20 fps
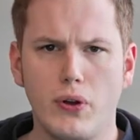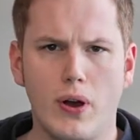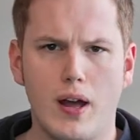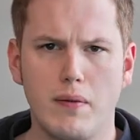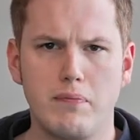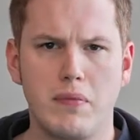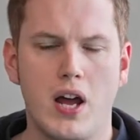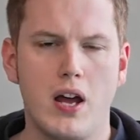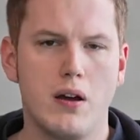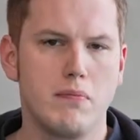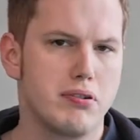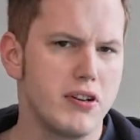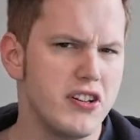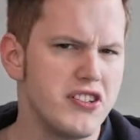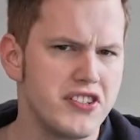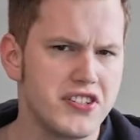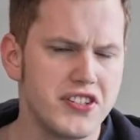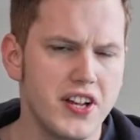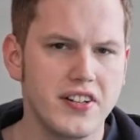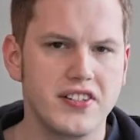your app
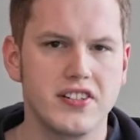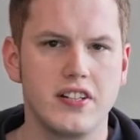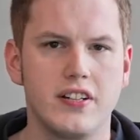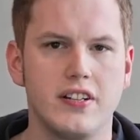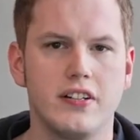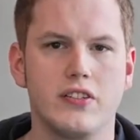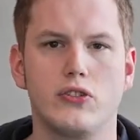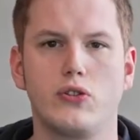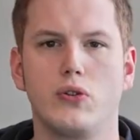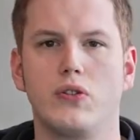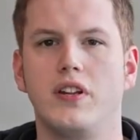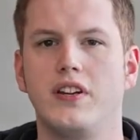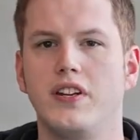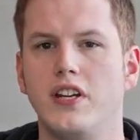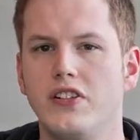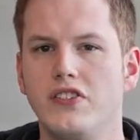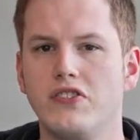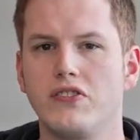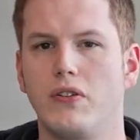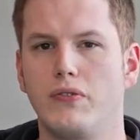precisely to the
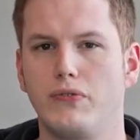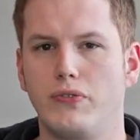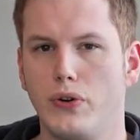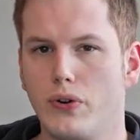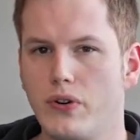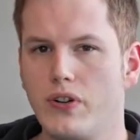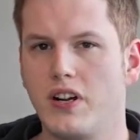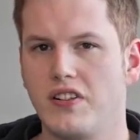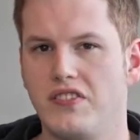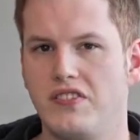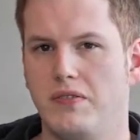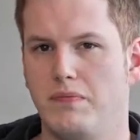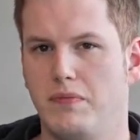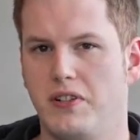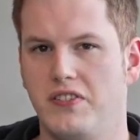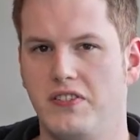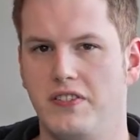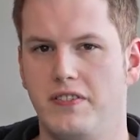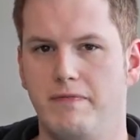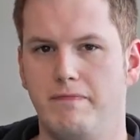needs of your
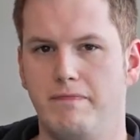customers.